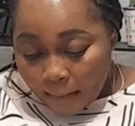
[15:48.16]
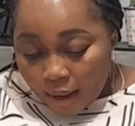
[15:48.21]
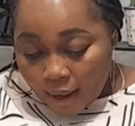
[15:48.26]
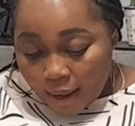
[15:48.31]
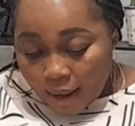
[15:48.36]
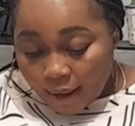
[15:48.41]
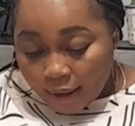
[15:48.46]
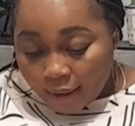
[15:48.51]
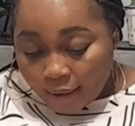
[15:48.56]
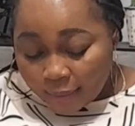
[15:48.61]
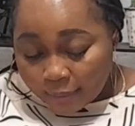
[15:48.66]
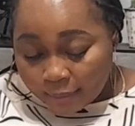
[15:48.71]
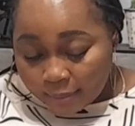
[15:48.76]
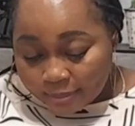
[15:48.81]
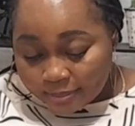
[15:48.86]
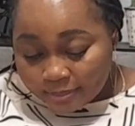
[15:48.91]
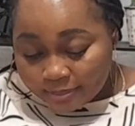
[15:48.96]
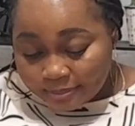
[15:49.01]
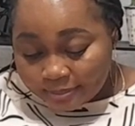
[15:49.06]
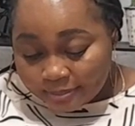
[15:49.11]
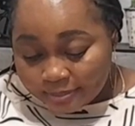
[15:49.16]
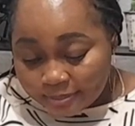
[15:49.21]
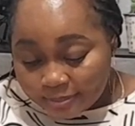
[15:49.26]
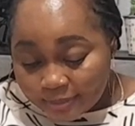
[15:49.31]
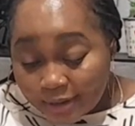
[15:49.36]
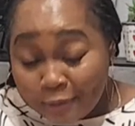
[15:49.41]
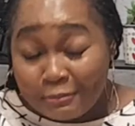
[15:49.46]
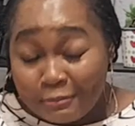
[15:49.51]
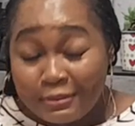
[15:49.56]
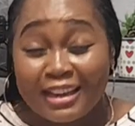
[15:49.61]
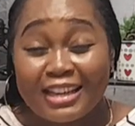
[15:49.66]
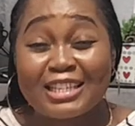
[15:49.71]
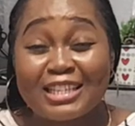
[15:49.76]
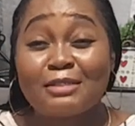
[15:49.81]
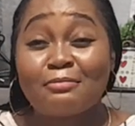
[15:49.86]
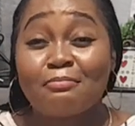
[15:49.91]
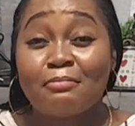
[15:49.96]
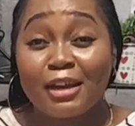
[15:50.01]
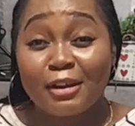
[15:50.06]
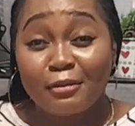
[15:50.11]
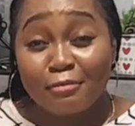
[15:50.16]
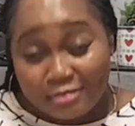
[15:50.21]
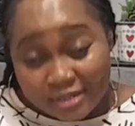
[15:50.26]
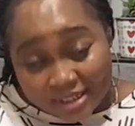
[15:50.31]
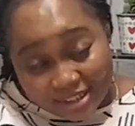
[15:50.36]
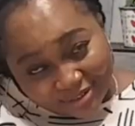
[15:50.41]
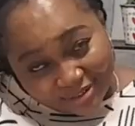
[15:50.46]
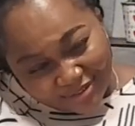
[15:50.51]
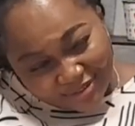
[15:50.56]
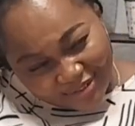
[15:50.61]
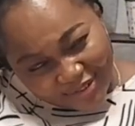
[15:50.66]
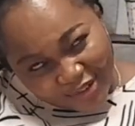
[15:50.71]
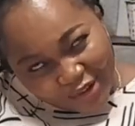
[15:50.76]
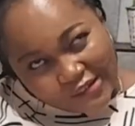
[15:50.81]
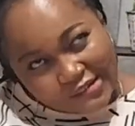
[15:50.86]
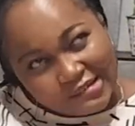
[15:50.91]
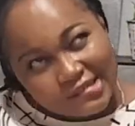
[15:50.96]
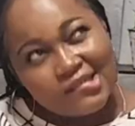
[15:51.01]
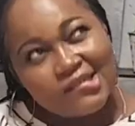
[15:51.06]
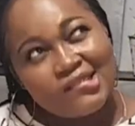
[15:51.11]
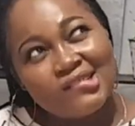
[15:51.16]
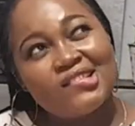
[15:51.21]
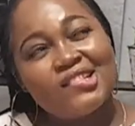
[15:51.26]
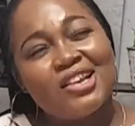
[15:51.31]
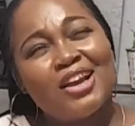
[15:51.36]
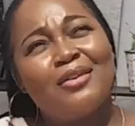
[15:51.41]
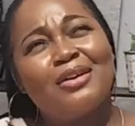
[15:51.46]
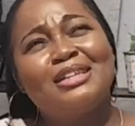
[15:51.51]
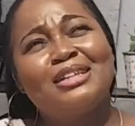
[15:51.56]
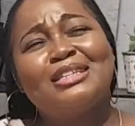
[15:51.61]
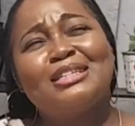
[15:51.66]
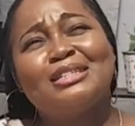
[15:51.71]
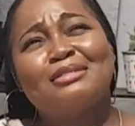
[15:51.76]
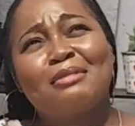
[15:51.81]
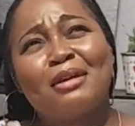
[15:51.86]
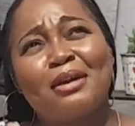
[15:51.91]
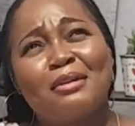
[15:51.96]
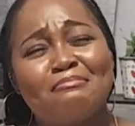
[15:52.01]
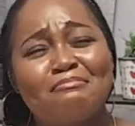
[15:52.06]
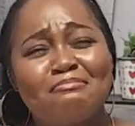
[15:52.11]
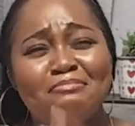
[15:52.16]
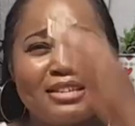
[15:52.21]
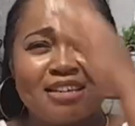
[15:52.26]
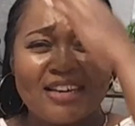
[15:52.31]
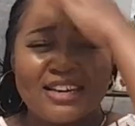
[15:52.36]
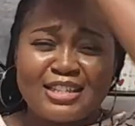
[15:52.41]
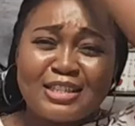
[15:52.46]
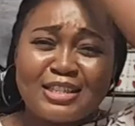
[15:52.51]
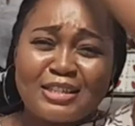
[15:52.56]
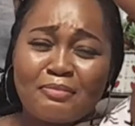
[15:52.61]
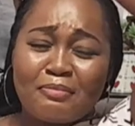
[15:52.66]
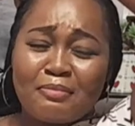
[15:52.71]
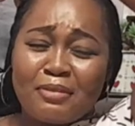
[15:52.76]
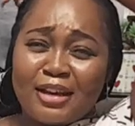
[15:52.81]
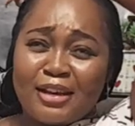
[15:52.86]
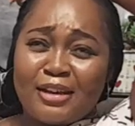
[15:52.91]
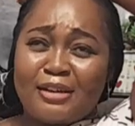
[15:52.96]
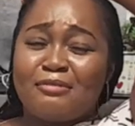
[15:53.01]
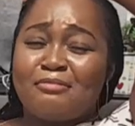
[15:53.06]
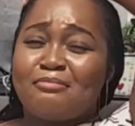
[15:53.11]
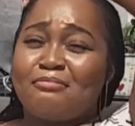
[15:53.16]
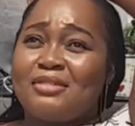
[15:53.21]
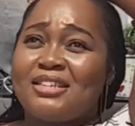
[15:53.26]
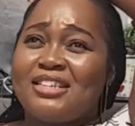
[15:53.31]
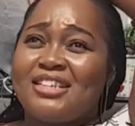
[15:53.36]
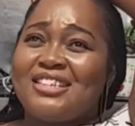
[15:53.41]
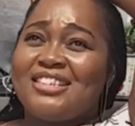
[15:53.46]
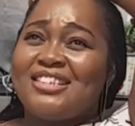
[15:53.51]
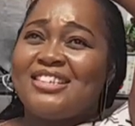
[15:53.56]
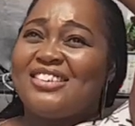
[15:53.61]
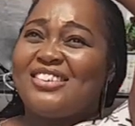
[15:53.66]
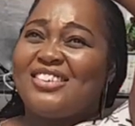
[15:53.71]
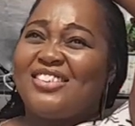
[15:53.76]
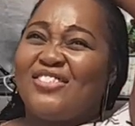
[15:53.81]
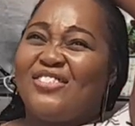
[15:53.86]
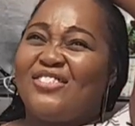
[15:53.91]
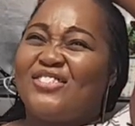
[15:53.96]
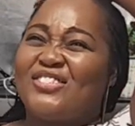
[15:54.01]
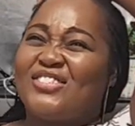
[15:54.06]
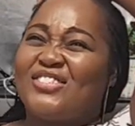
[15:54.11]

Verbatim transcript: Um, biggest pet peeve. This is my biggest pet peeve.